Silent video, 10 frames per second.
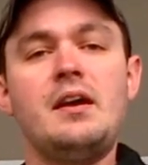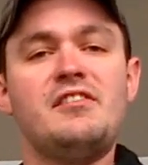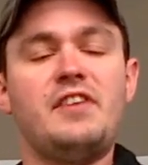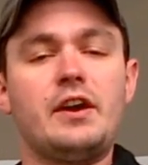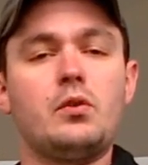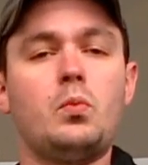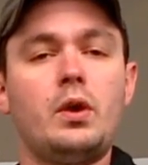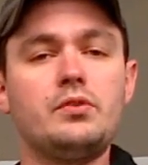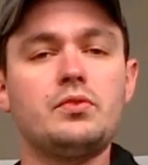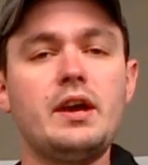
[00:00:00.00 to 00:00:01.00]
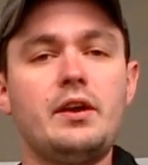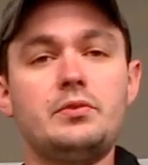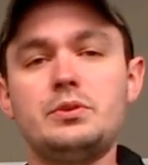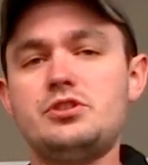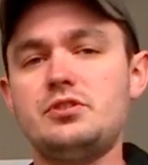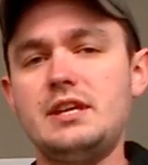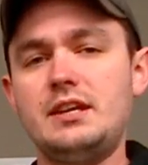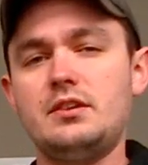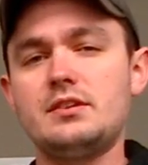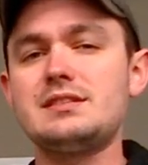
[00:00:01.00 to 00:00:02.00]
fire 1 round, which should take
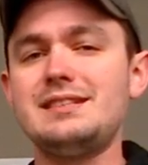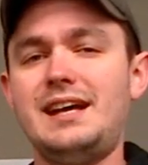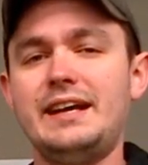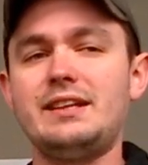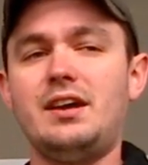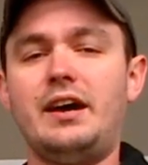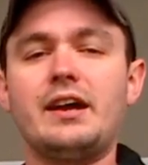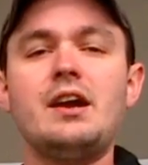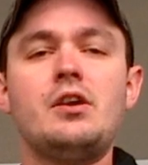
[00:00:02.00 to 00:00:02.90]
you to slide lock,